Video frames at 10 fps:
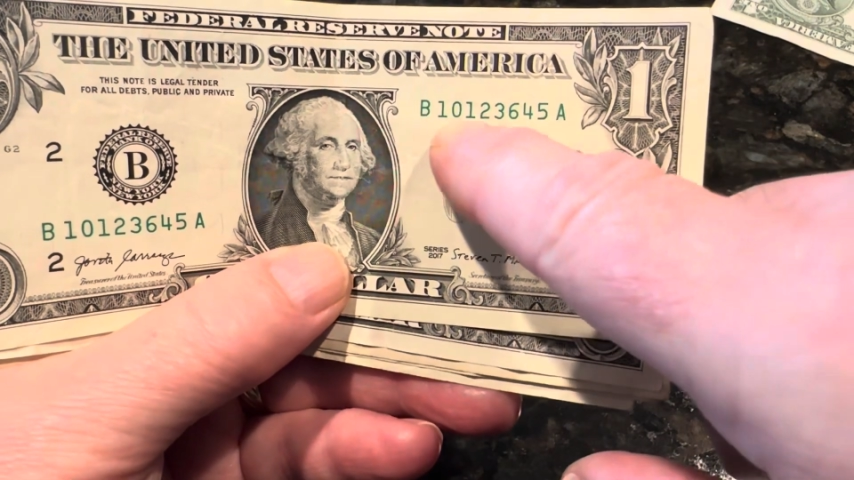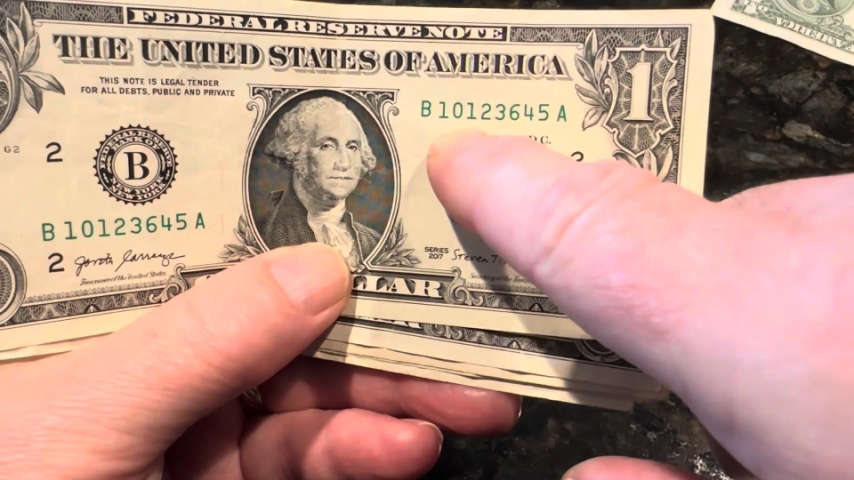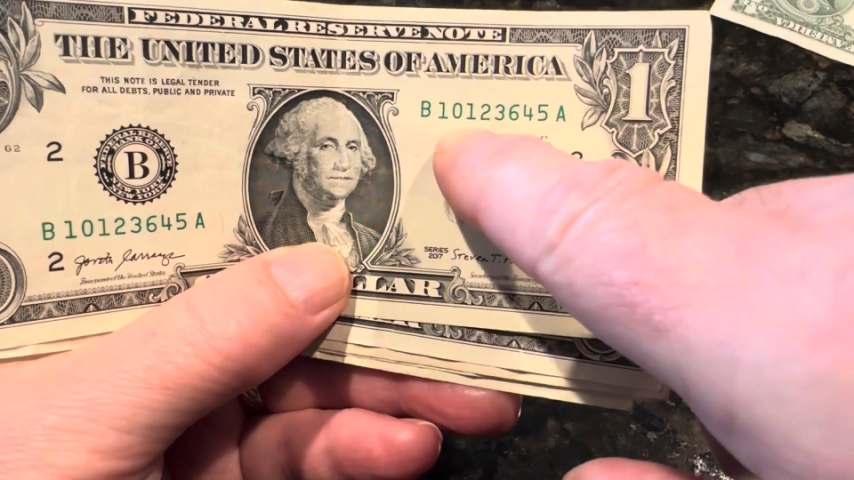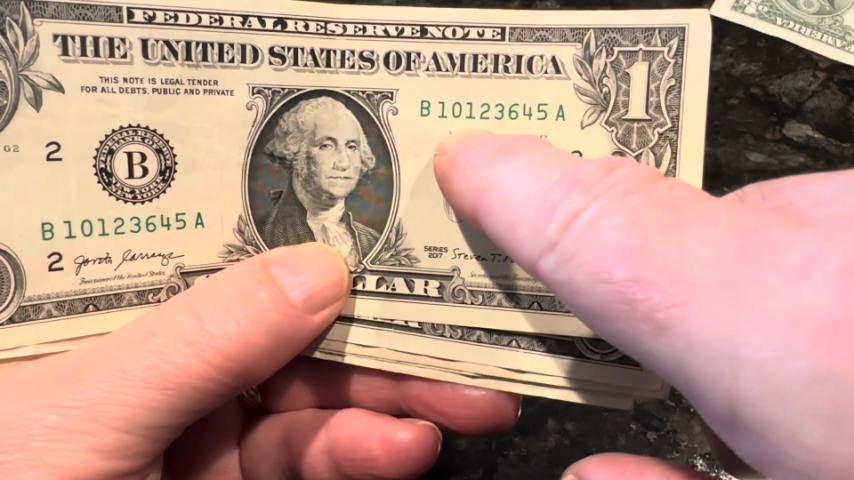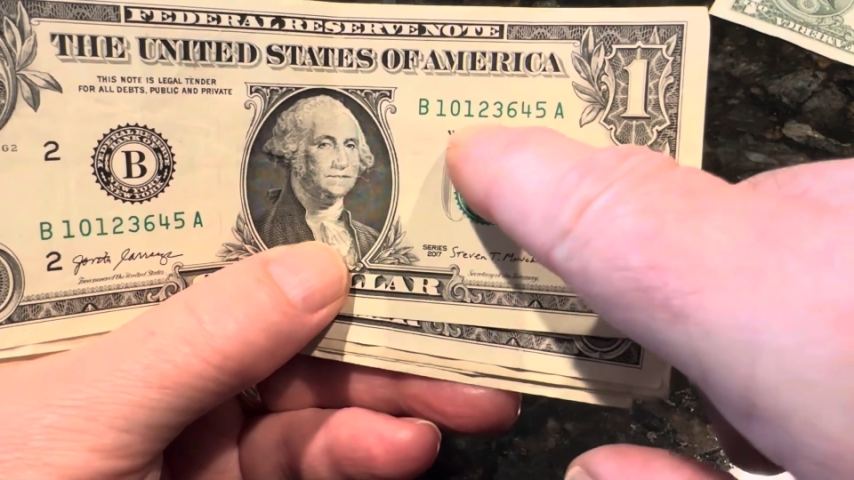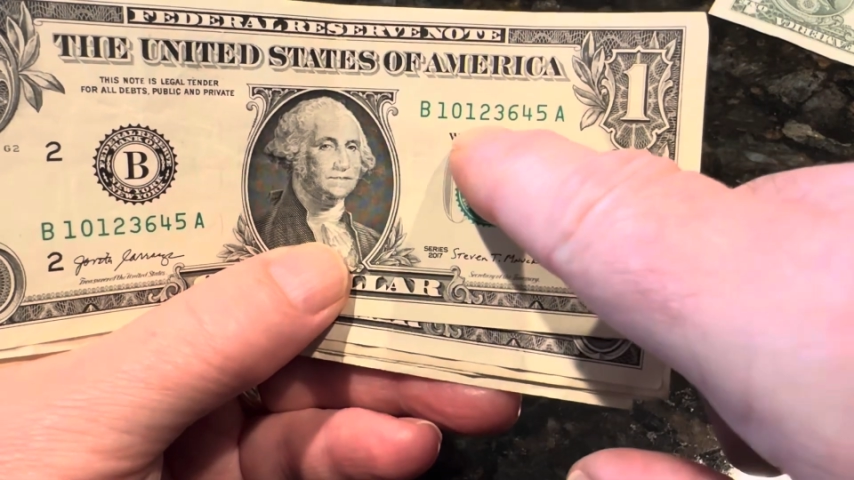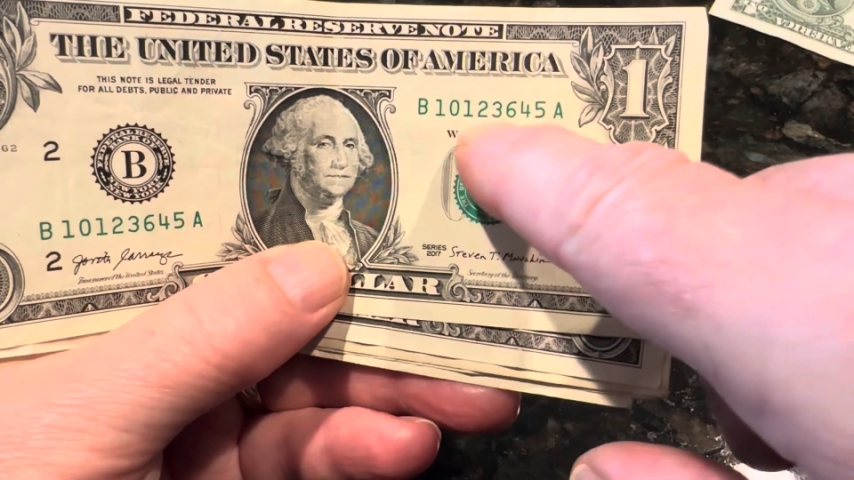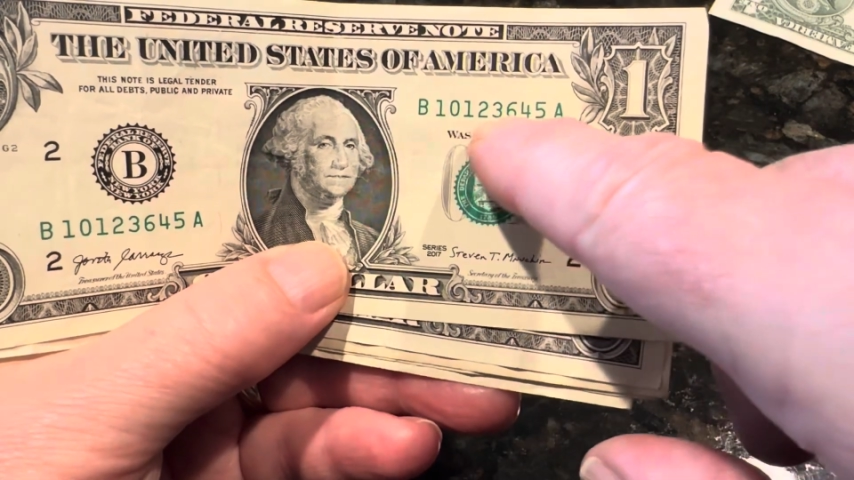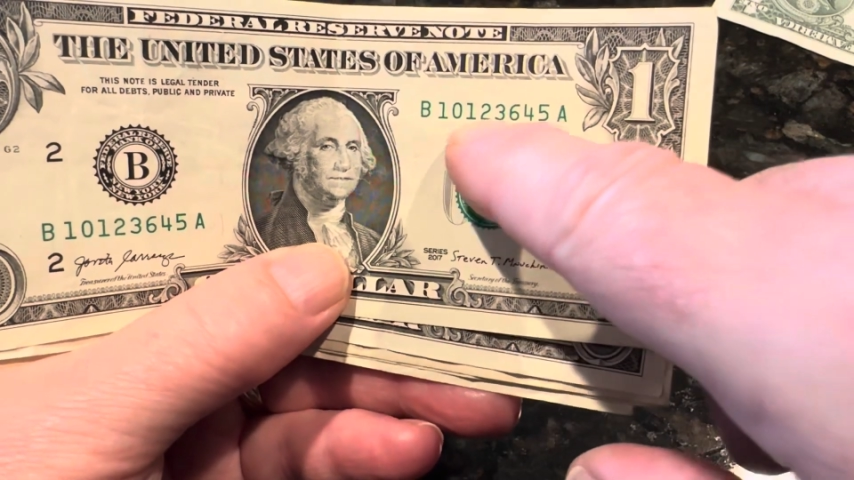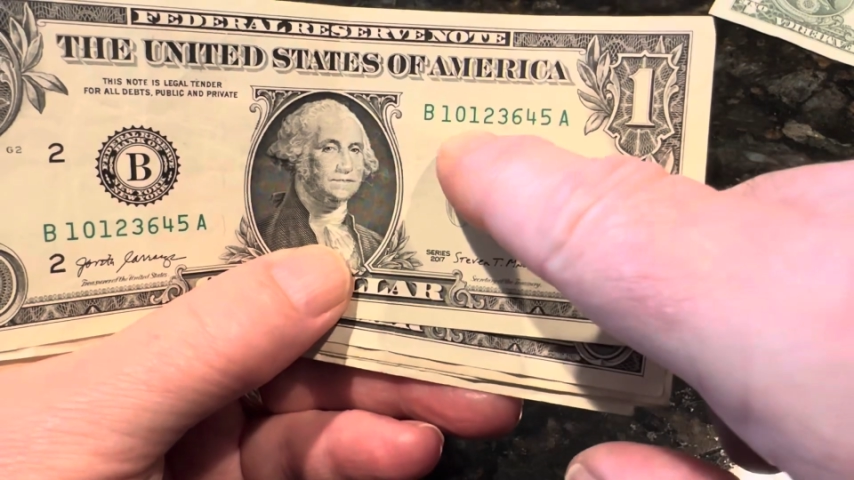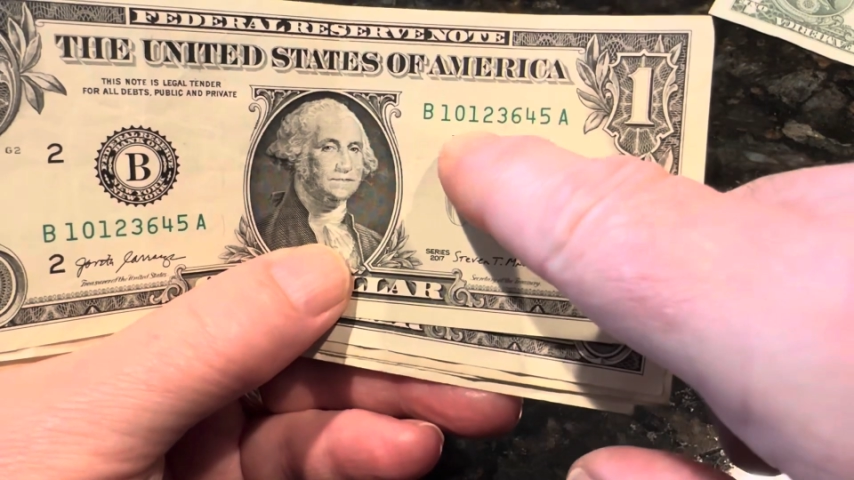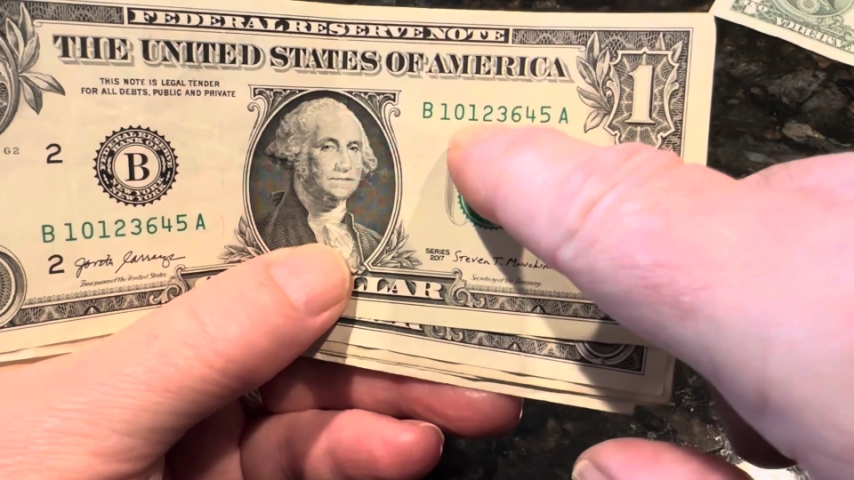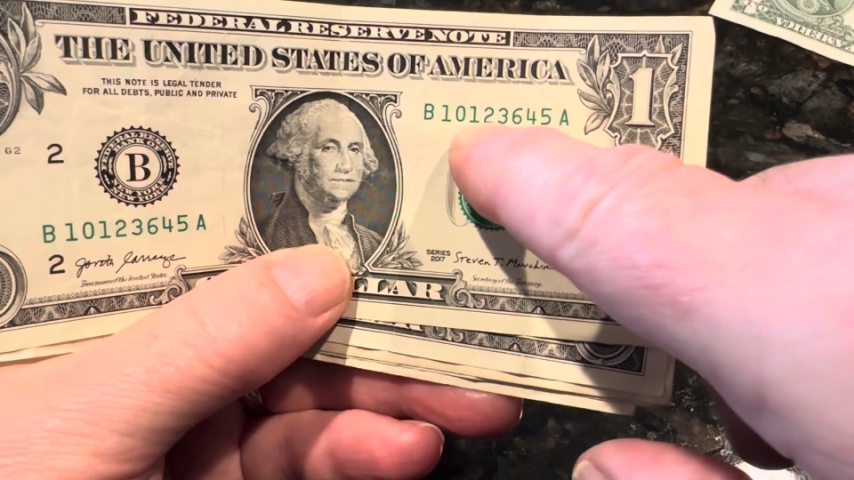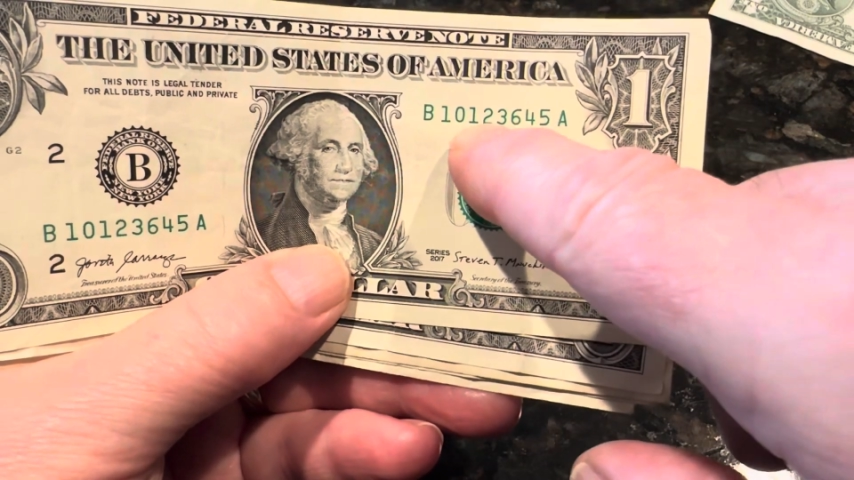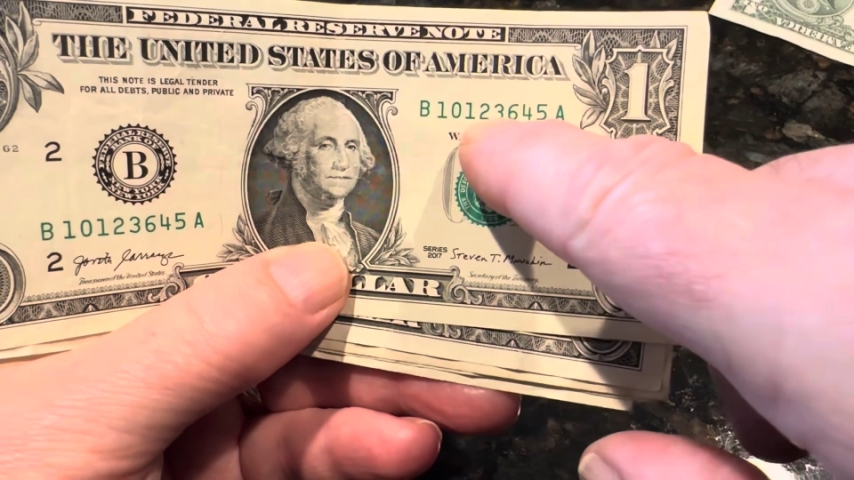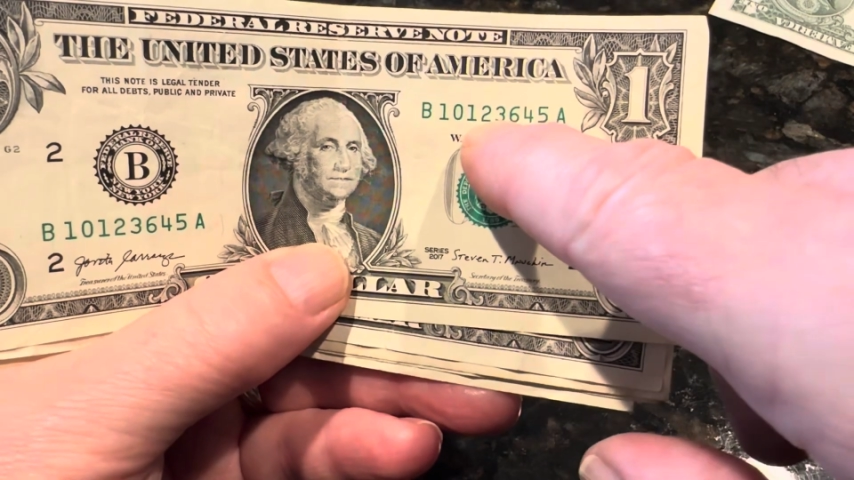1, 2, 0, 1,